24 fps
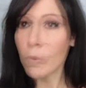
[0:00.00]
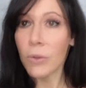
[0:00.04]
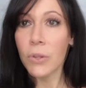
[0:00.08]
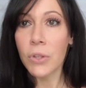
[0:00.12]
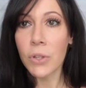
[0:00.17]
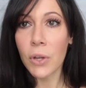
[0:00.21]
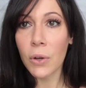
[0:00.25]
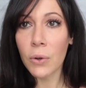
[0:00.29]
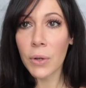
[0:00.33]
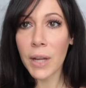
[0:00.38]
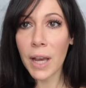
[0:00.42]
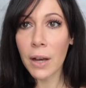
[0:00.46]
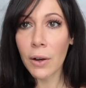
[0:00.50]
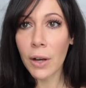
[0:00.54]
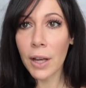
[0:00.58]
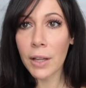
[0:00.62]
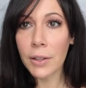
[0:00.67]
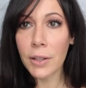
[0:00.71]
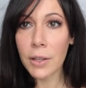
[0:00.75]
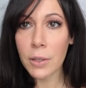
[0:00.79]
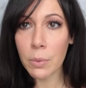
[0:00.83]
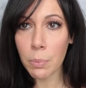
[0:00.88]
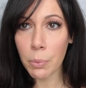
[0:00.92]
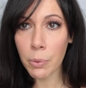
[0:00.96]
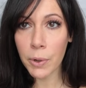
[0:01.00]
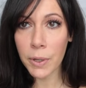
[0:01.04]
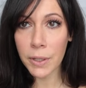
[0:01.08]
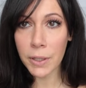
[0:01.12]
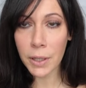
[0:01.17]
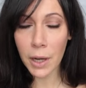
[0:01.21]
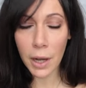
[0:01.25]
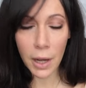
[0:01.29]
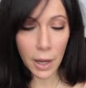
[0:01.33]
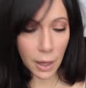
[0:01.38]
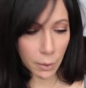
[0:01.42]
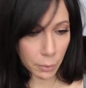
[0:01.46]
So now at this
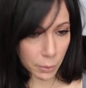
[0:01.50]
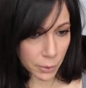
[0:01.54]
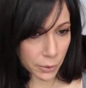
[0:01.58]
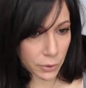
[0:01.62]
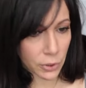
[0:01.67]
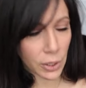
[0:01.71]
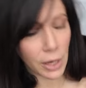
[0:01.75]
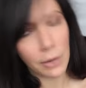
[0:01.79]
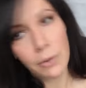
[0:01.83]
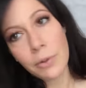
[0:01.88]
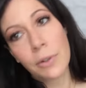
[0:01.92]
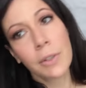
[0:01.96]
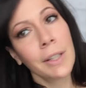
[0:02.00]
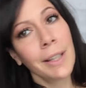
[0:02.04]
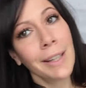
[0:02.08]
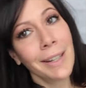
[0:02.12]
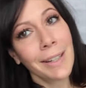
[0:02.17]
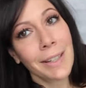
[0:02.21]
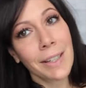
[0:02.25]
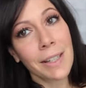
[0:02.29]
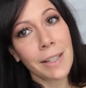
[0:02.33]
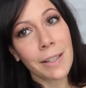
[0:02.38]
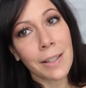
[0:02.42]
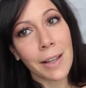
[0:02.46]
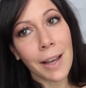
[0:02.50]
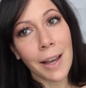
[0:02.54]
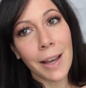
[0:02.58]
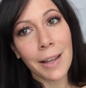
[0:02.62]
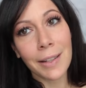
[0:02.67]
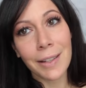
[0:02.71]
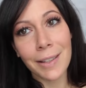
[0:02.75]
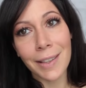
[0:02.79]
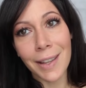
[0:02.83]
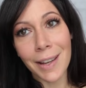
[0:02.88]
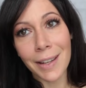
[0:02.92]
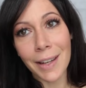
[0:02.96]
point, I will generally
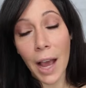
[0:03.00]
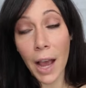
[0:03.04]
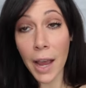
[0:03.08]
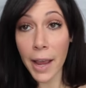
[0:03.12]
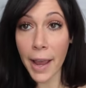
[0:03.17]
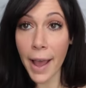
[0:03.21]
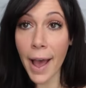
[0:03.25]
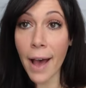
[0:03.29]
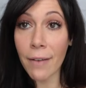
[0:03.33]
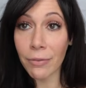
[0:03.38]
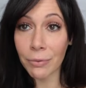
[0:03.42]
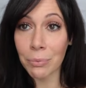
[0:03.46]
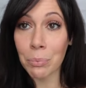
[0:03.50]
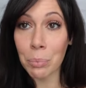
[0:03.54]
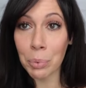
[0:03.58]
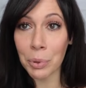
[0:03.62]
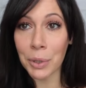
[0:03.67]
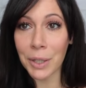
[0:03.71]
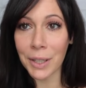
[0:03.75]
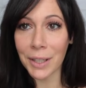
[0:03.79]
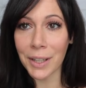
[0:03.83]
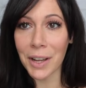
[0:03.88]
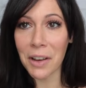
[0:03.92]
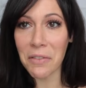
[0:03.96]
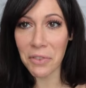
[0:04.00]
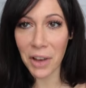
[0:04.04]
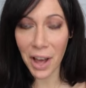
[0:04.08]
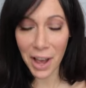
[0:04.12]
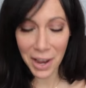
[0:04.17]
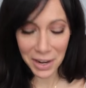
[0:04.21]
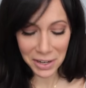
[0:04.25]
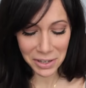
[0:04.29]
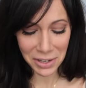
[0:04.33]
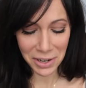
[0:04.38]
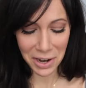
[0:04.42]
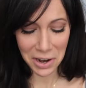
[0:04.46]
decide that I haven't put enough
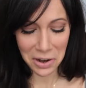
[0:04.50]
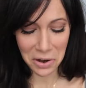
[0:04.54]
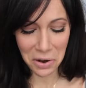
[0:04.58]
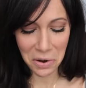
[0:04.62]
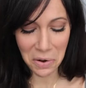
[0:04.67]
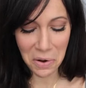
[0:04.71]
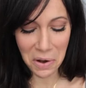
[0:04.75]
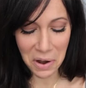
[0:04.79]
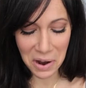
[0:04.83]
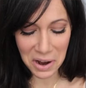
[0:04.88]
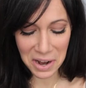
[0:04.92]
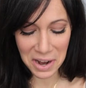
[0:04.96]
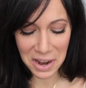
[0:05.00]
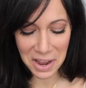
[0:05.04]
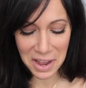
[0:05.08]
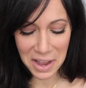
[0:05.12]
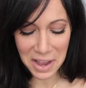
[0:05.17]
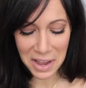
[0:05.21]
eyeshadow on.